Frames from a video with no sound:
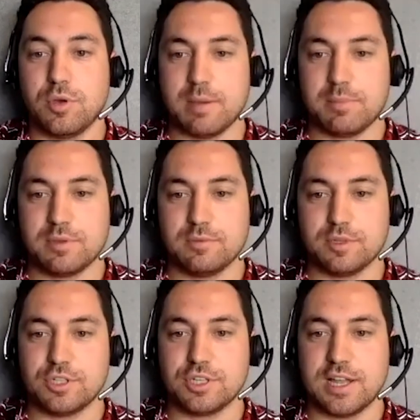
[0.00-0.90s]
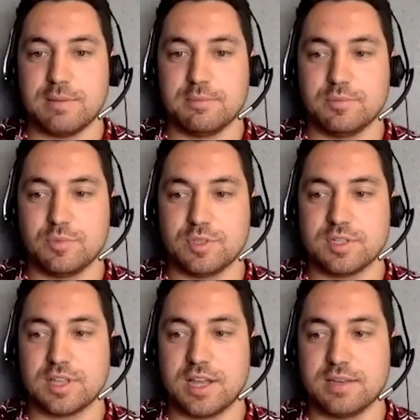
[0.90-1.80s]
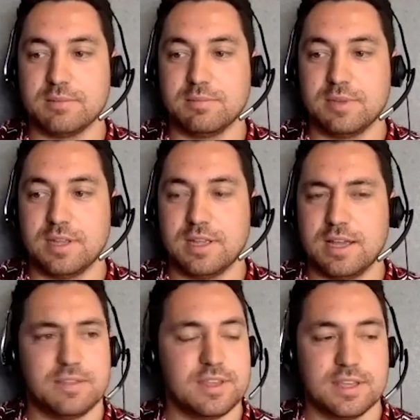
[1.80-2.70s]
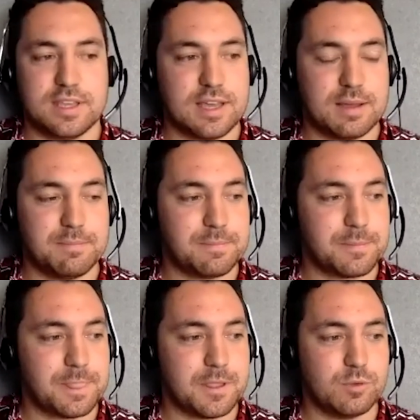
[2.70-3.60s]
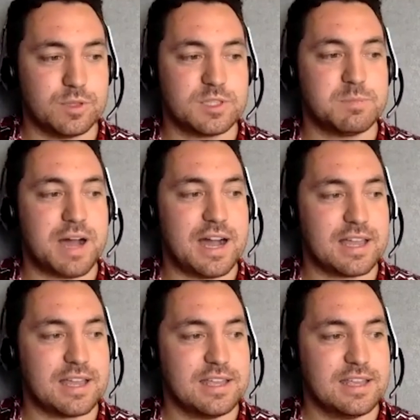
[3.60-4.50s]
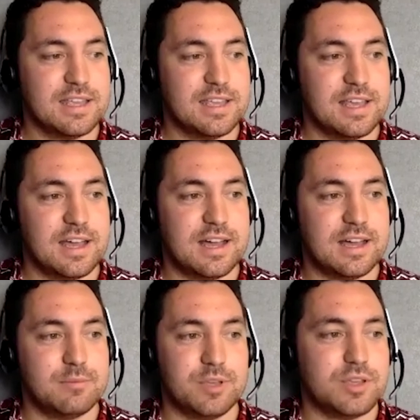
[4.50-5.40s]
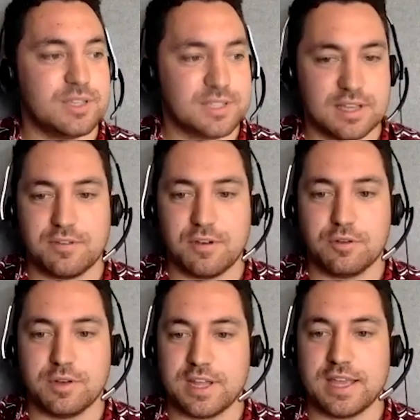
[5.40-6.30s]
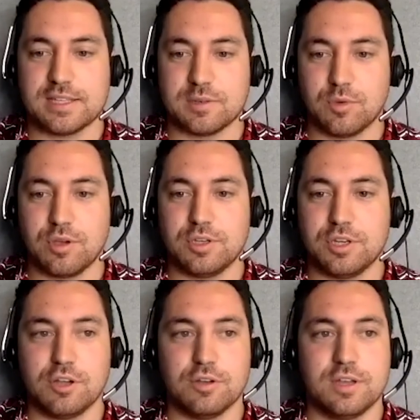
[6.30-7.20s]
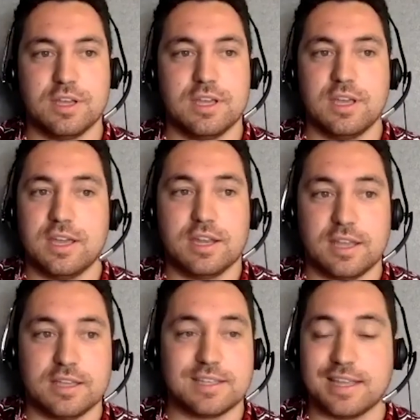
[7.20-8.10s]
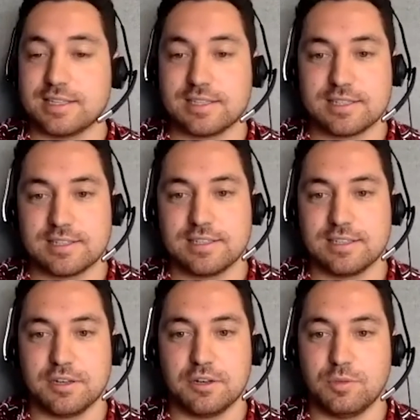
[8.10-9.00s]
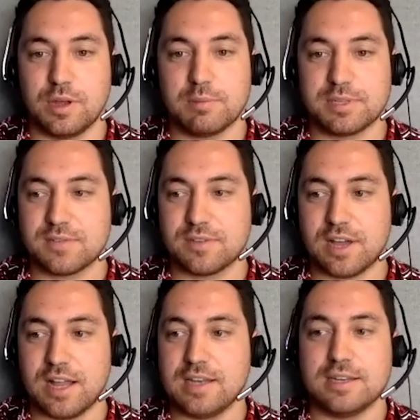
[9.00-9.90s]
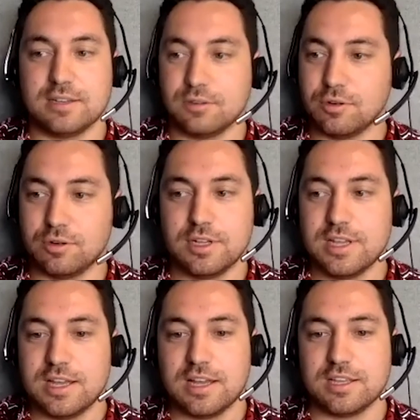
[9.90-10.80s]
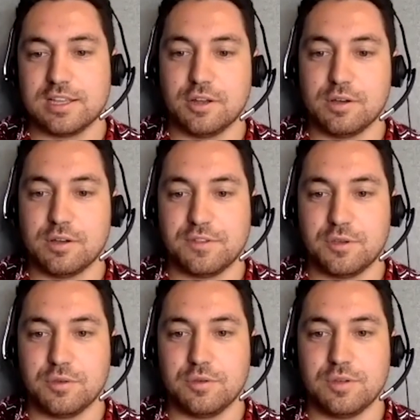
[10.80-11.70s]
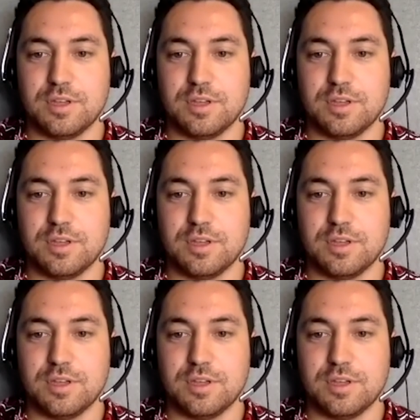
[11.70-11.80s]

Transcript: app, which was designed, I think, with Spark, where you can take a photo and it has a word, it takes one Pacific Islander or a few